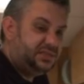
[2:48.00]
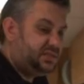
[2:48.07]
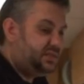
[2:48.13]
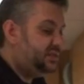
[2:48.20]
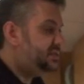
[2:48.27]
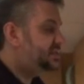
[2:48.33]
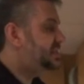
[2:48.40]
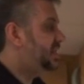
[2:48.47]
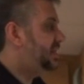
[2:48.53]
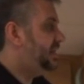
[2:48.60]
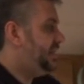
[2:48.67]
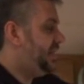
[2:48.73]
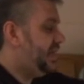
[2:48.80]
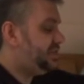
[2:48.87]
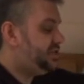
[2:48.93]
is that,
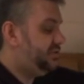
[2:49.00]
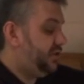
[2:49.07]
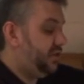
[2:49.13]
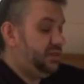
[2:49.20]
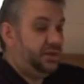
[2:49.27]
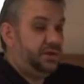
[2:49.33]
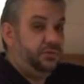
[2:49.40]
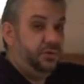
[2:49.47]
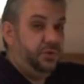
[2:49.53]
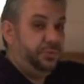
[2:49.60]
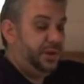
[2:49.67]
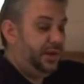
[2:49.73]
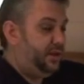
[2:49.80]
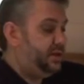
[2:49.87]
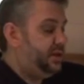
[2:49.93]
yes, you've got a lot of
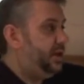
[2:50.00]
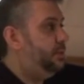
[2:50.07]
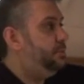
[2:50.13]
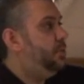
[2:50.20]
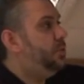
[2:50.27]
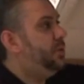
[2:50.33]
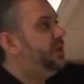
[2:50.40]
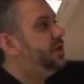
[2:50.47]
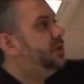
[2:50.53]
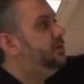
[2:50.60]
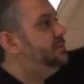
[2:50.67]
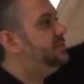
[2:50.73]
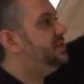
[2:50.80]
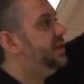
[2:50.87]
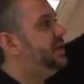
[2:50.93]
room down here, but when it
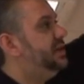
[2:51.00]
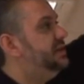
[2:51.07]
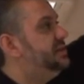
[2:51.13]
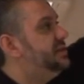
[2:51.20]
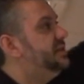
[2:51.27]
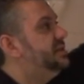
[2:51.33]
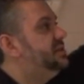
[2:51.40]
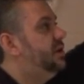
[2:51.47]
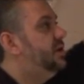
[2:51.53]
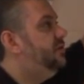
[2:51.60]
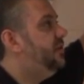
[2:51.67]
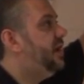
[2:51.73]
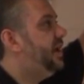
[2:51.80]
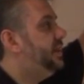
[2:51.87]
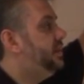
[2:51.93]
comes to getting into this
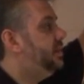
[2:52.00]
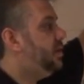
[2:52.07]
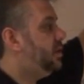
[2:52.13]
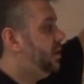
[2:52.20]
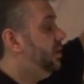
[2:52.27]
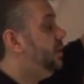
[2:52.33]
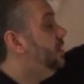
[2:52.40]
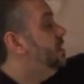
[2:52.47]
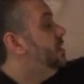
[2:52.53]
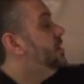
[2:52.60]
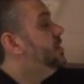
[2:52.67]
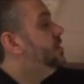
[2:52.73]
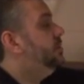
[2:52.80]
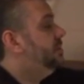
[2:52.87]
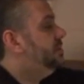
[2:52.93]
overhead locker,
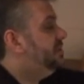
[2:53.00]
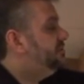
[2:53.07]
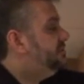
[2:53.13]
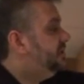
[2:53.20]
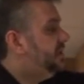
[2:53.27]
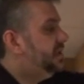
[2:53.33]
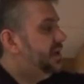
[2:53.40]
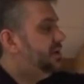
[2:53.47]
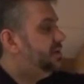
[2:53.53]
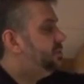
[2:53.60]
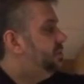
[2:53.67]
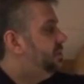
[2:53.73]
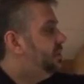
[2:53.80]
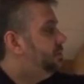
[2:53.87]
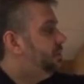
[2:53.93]
which is fitted
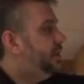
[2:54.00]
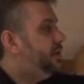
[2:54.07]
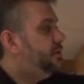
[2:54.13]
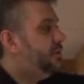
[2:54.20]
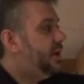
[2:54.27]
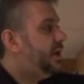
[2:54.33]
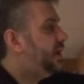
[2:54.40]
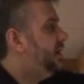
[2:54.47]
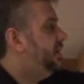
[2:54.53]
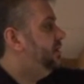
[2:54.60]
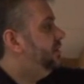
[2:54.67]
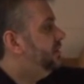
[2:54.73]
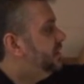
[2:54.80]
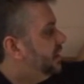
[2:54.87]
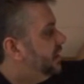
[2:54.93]
out with the plate rack
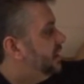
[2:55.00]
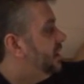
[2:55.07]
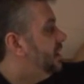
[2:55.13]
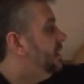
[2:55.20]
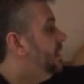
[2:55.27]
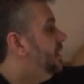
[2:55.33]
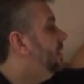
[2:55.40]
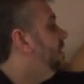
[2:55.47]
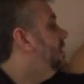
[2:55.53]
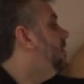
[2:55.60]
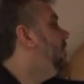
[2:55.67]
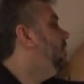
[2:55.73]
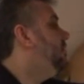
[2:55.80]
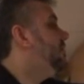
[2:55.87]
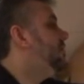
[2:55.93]
and
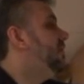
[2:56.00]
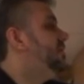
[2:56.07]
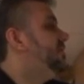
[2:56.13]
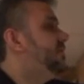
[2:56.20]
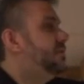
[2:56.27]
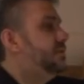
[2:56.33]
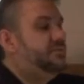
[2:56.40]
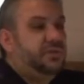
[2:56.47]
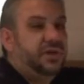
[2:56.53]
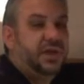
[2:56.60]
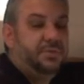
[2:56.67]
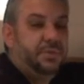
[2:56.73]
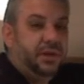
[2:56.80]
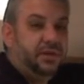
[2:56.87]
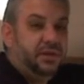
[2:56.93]
other things for
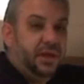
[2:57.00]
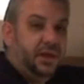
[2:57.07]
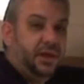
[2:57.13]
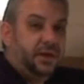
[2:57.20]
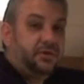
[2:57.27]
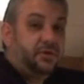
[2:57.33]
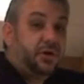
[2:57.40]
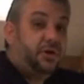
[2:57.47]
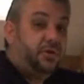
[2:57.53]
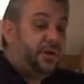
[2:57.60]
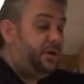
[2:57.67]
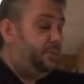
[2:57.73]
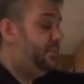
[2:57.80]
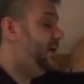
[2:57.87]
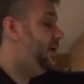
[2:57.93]
keeping
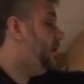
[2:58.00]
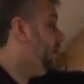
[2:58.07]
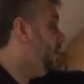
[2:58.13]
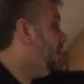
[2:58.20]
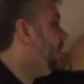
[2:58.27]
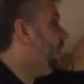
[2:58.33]
crockery up there,